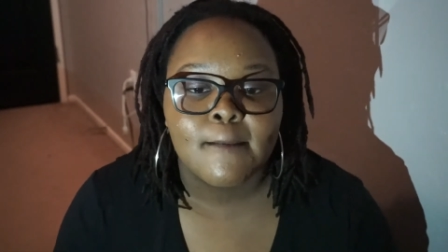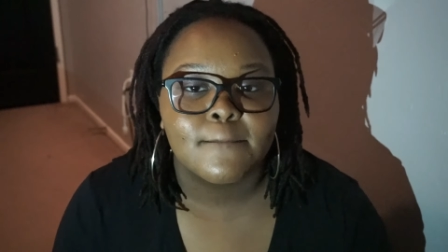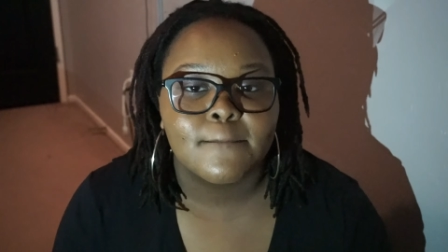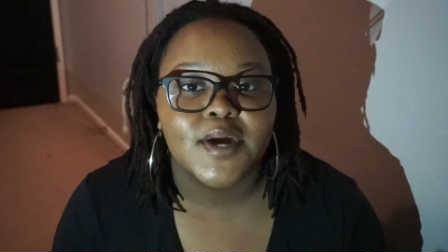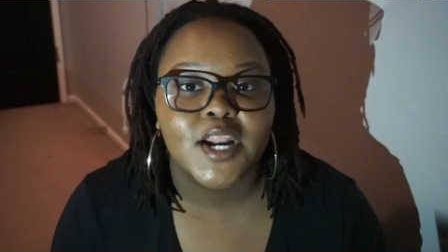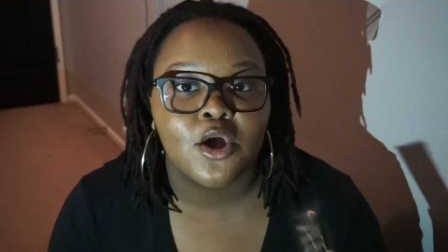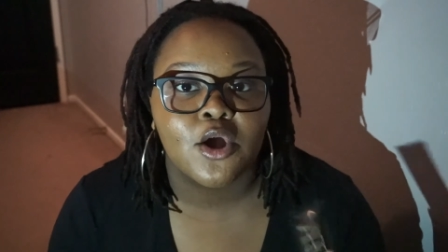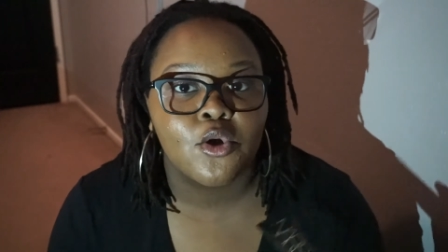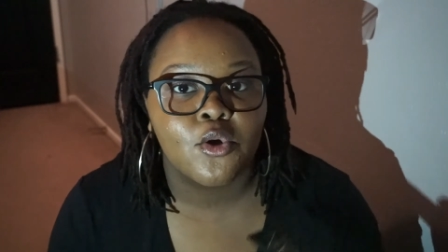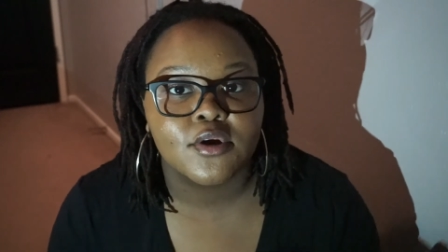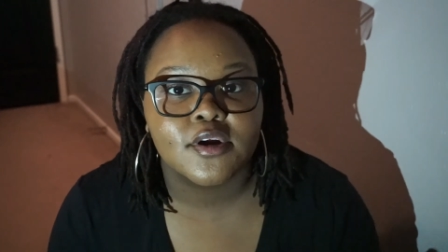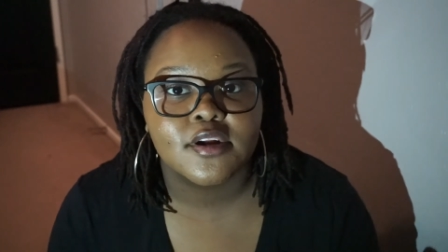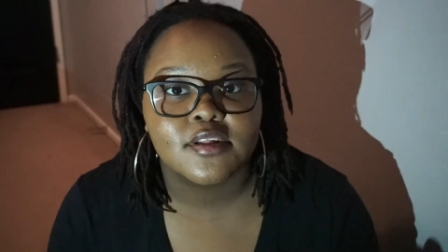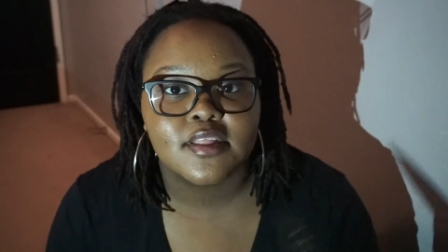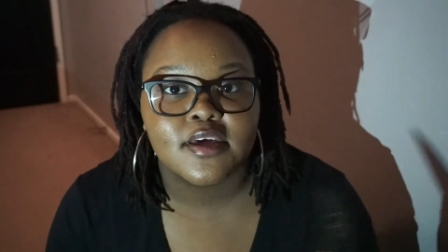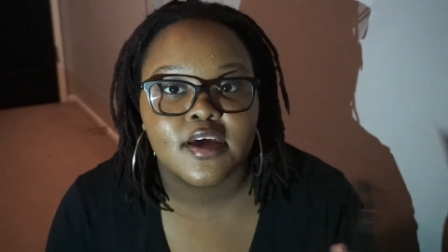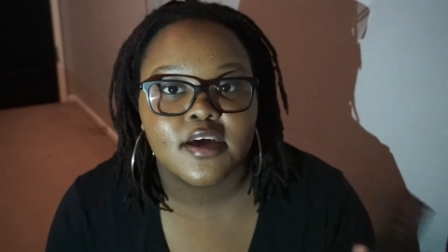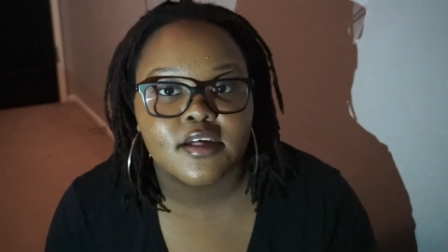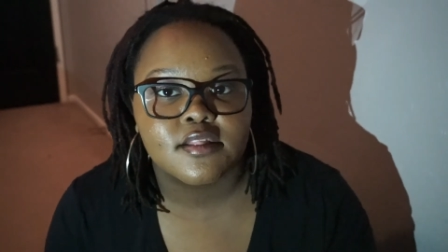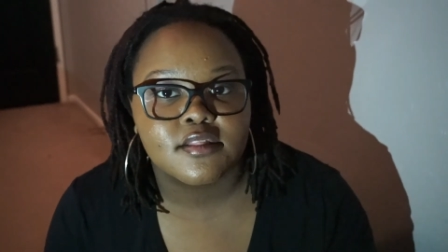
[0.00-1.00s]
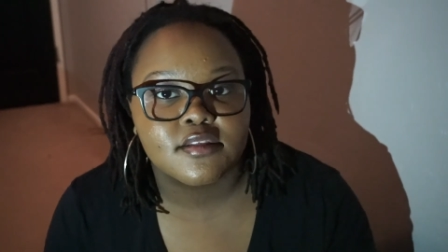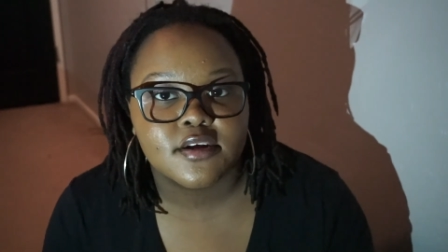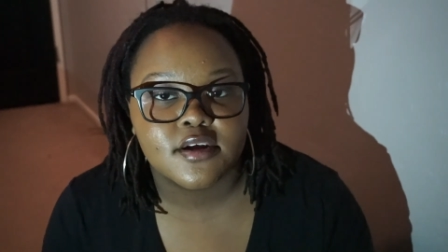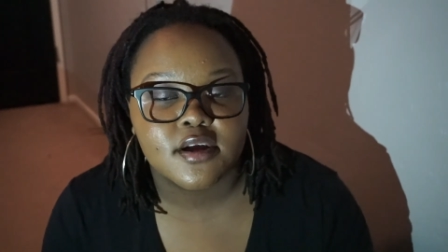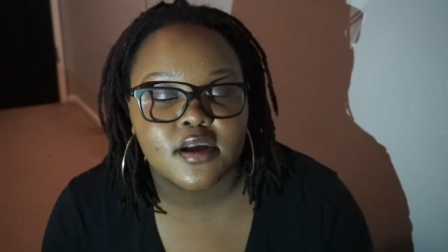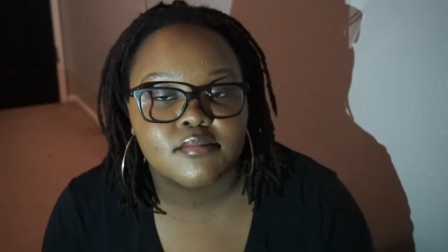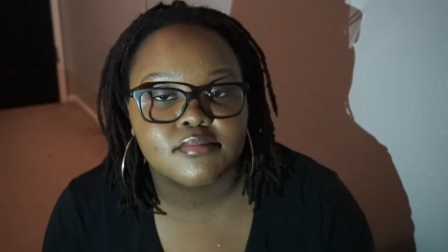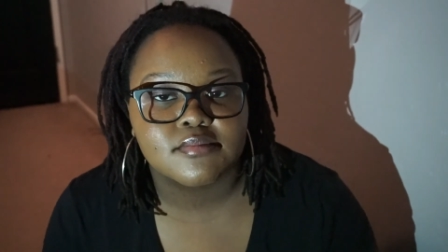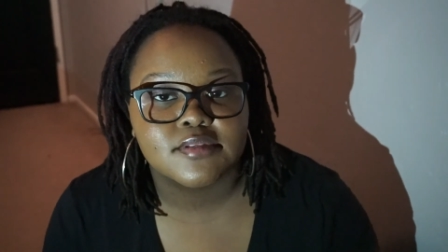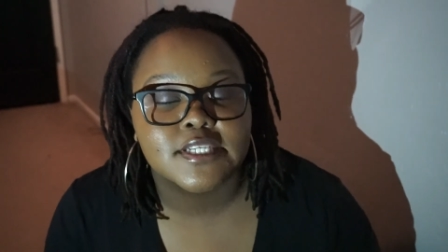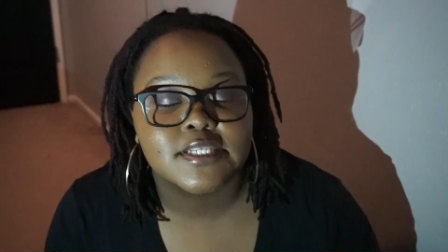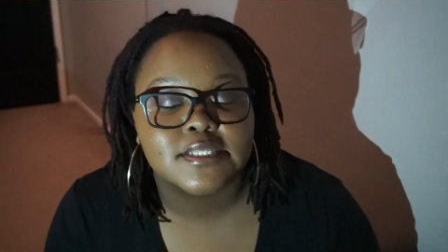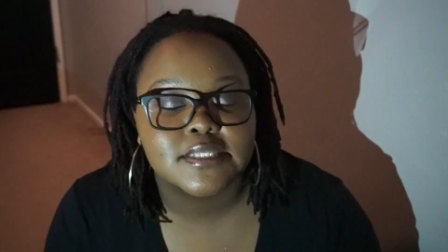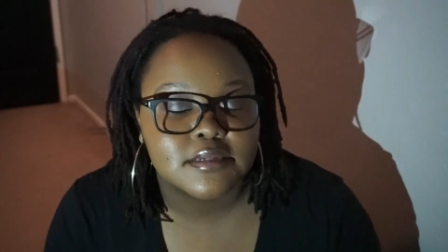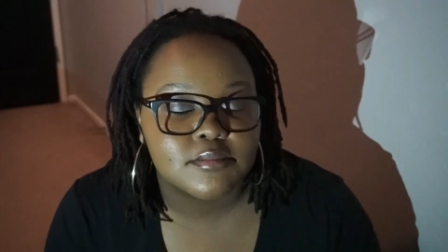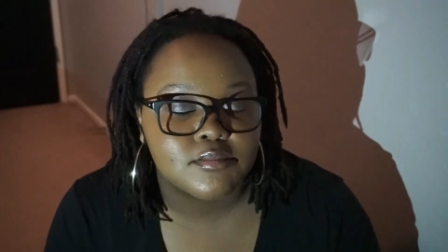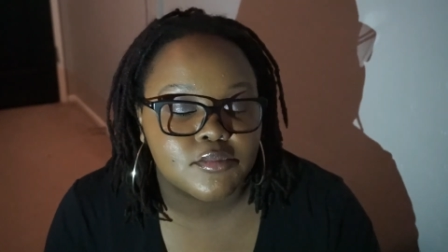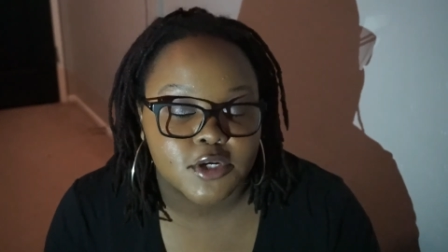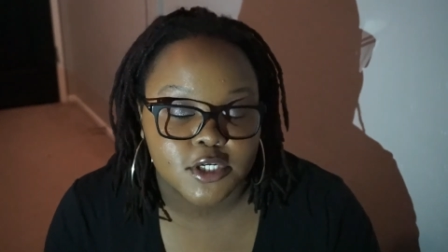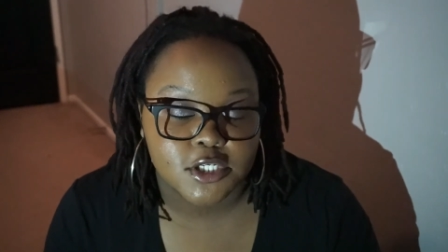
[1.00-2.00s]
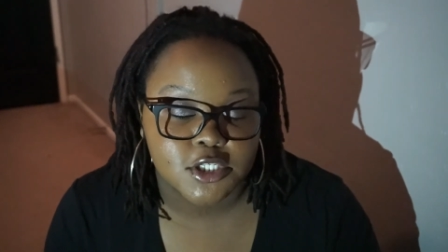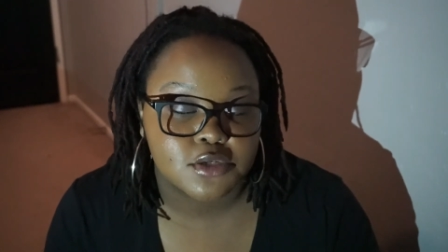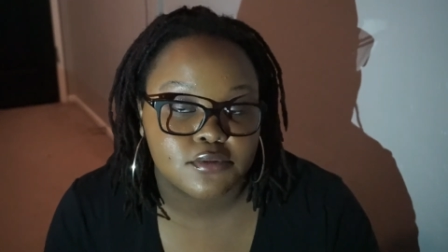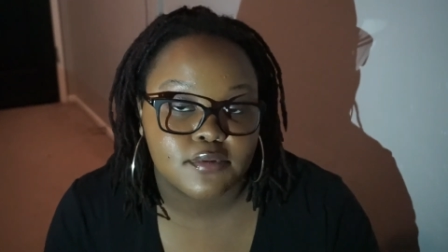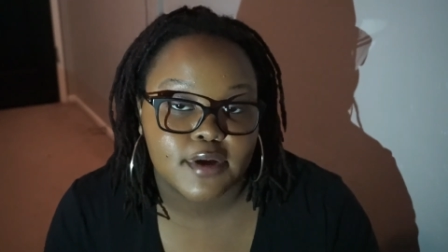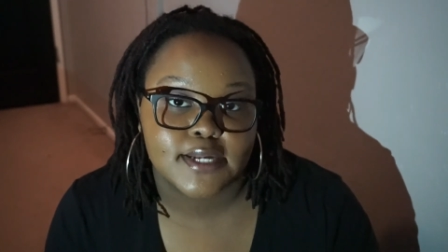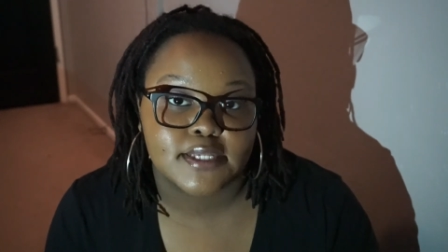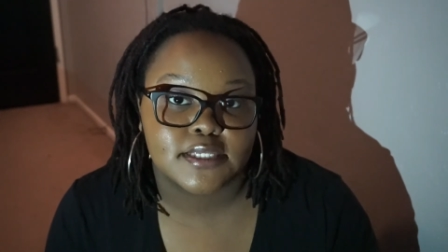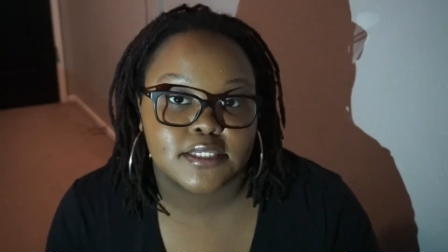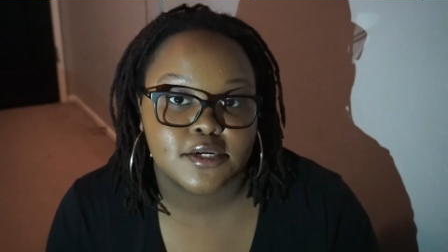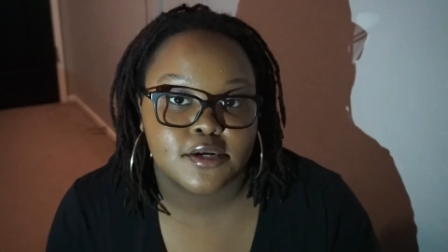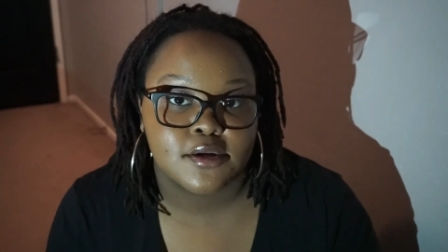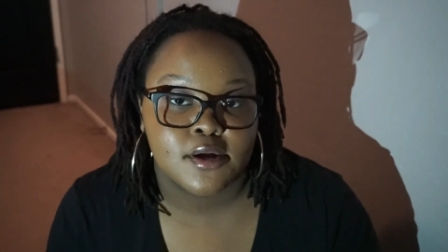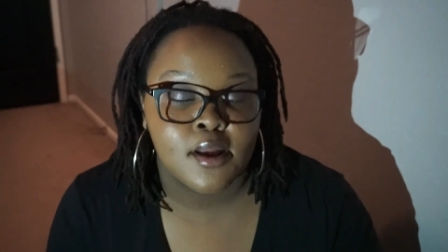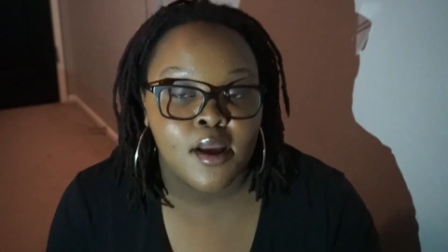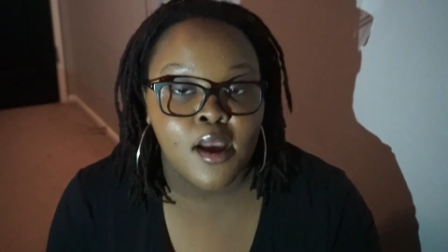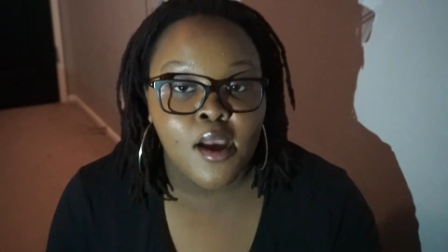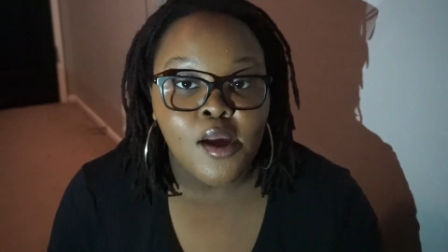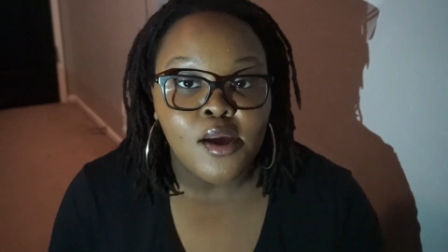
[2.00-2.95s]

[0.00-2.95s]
But I ordered the other tinted moisturizer.